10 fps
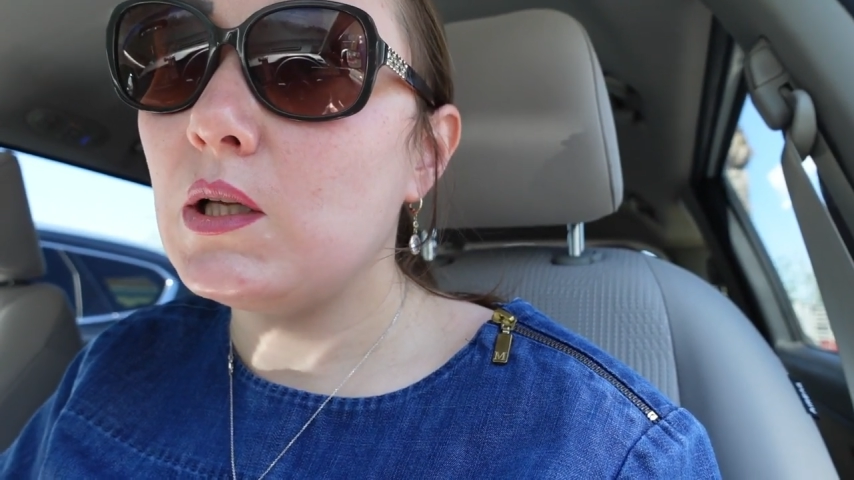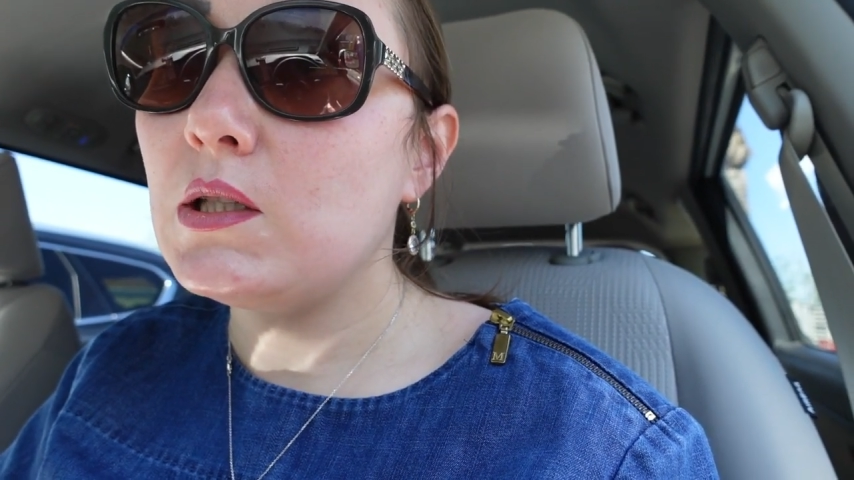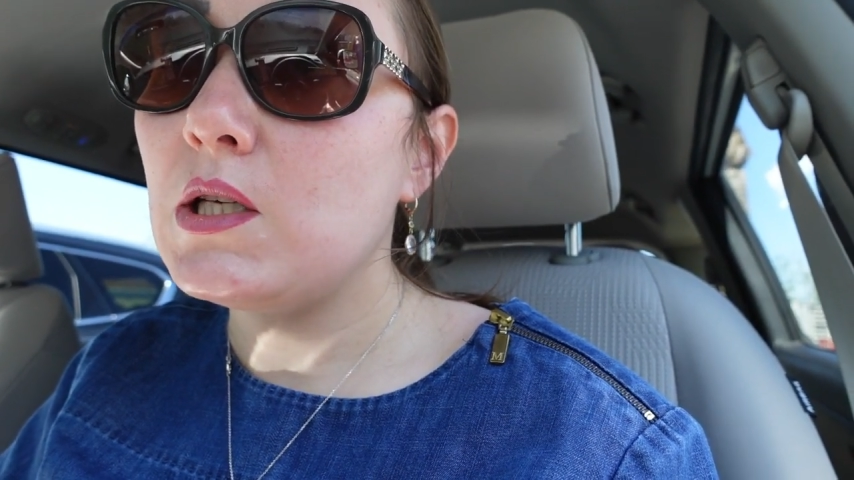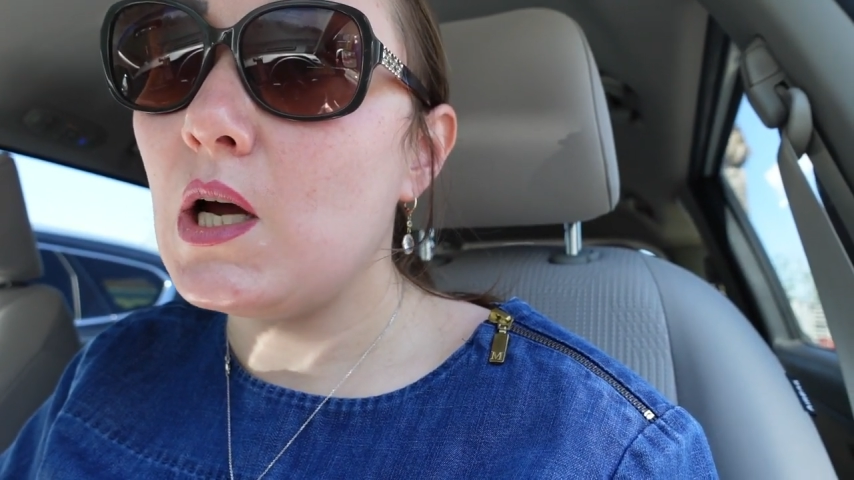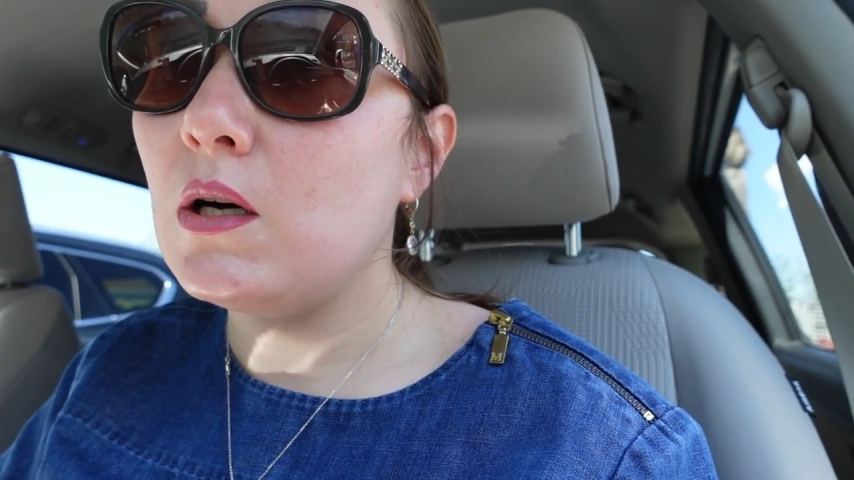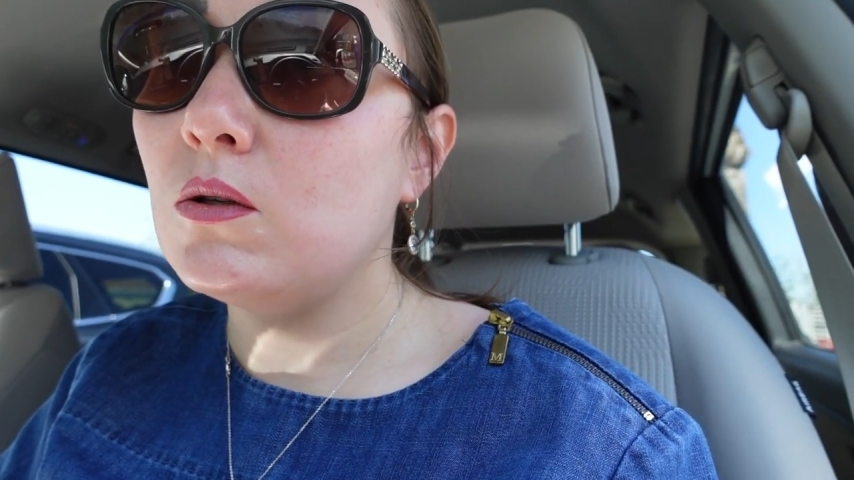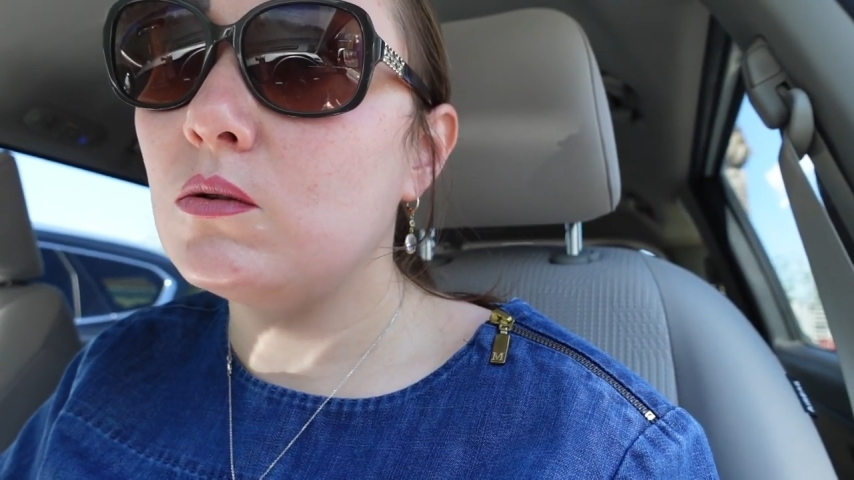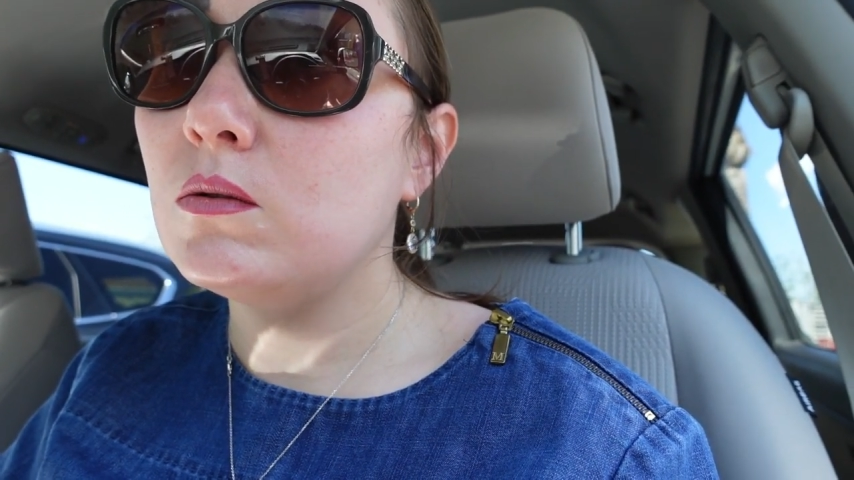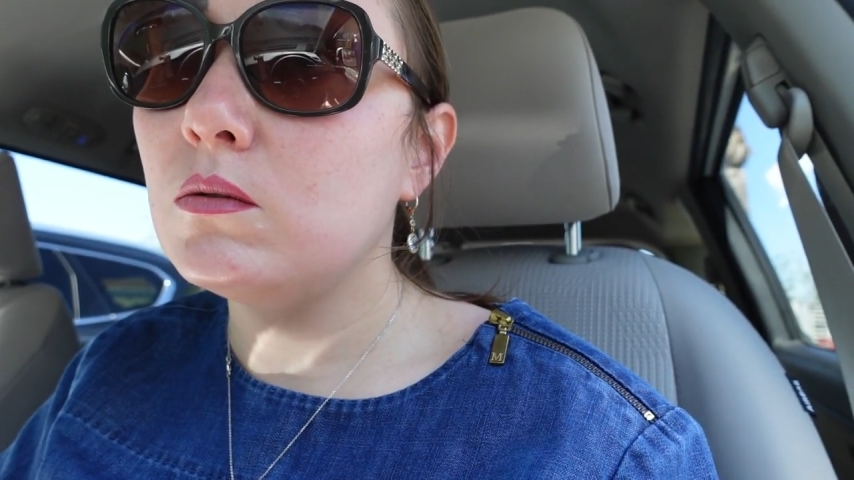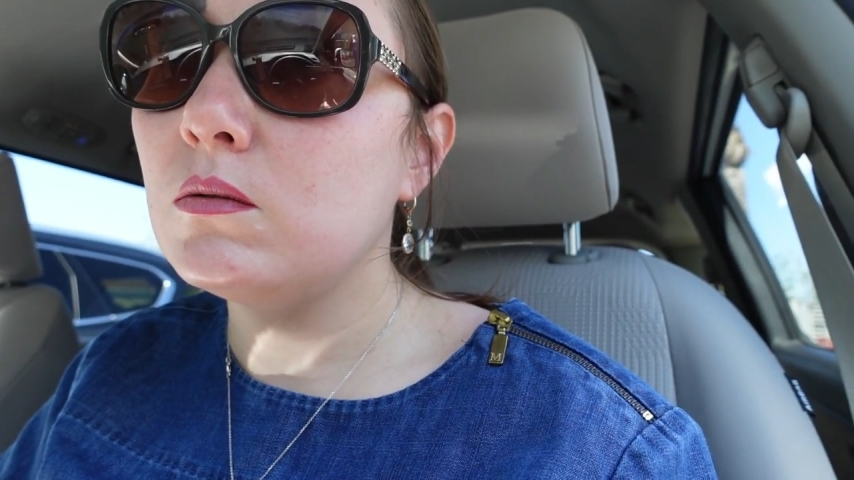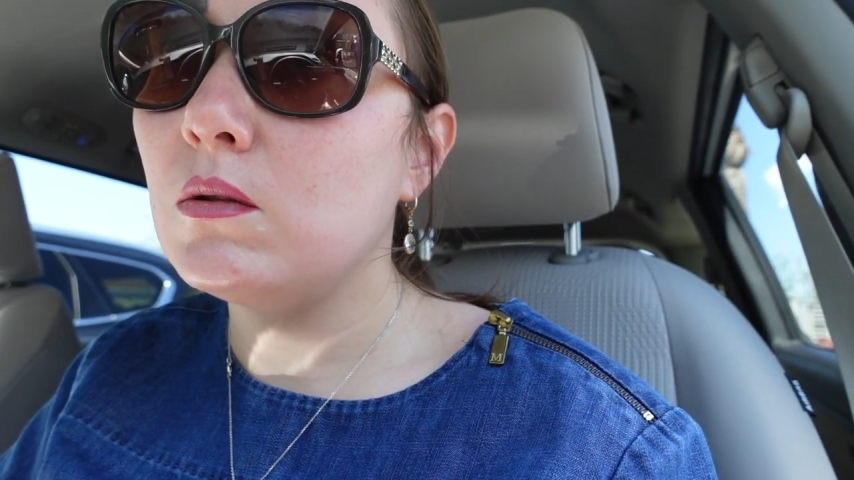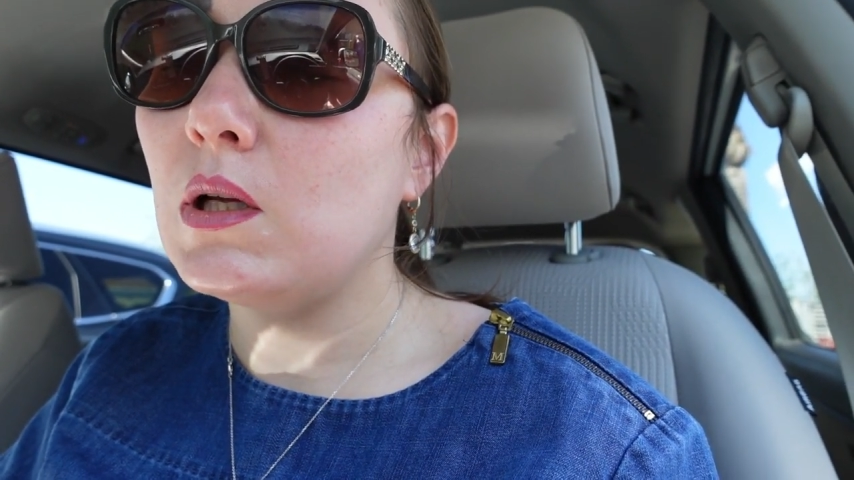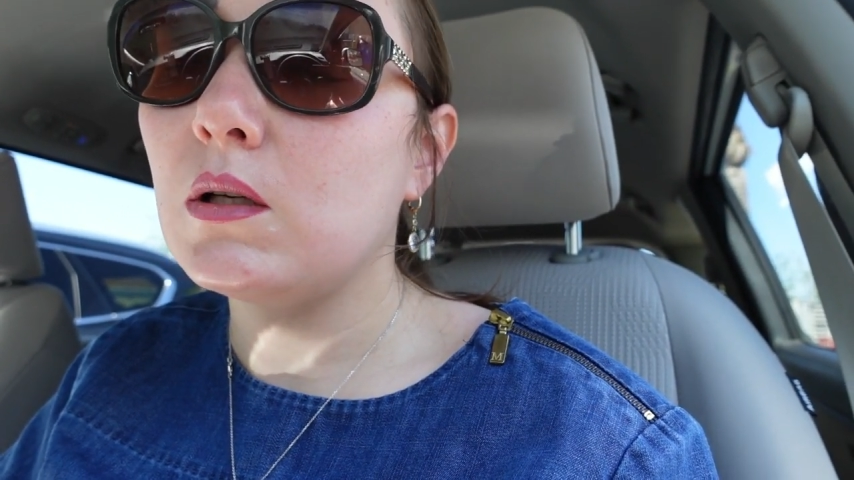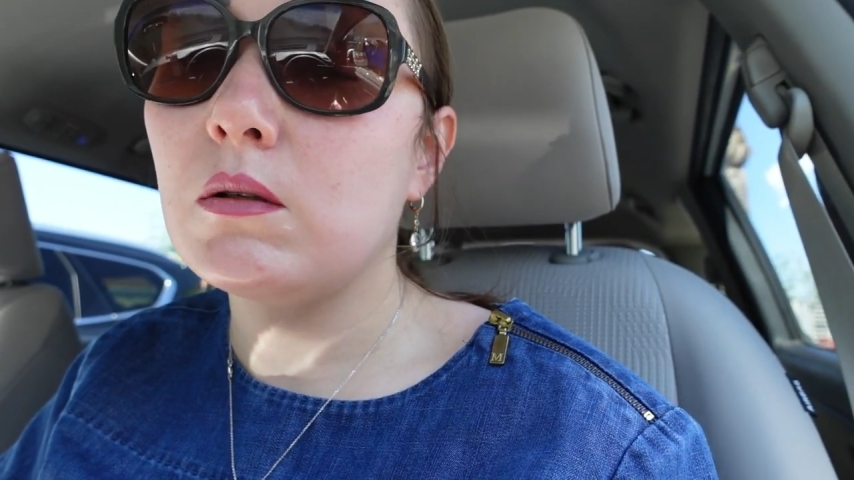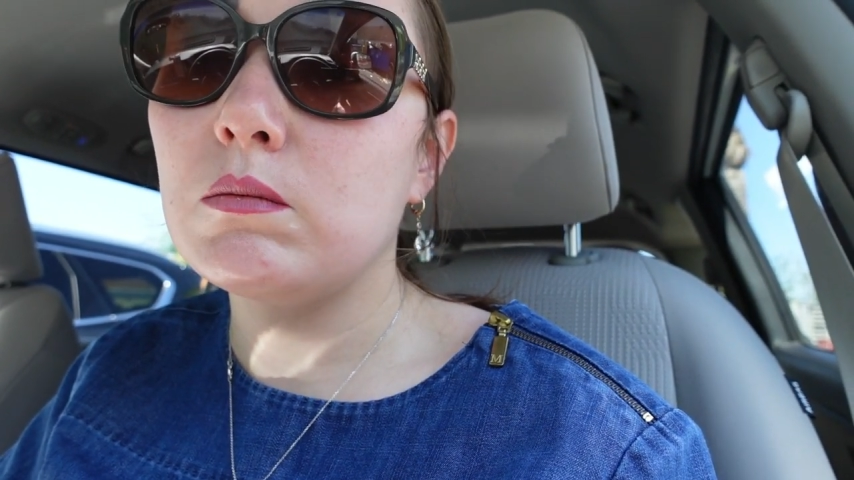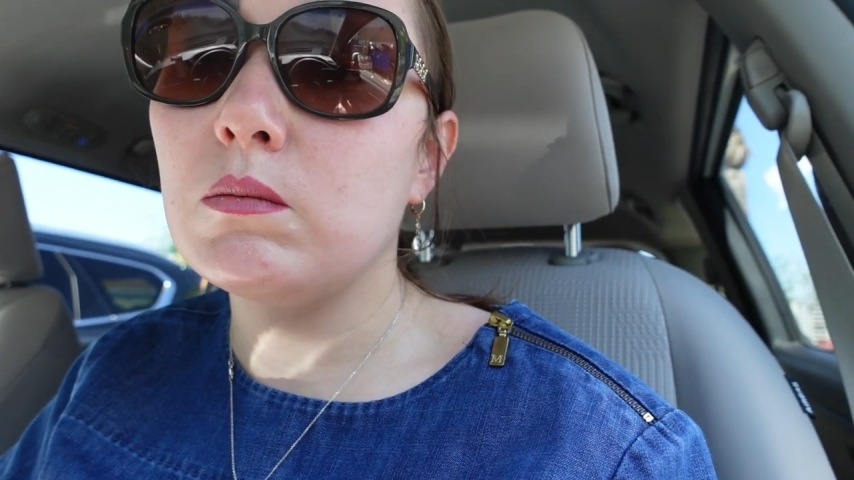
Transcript: lay down like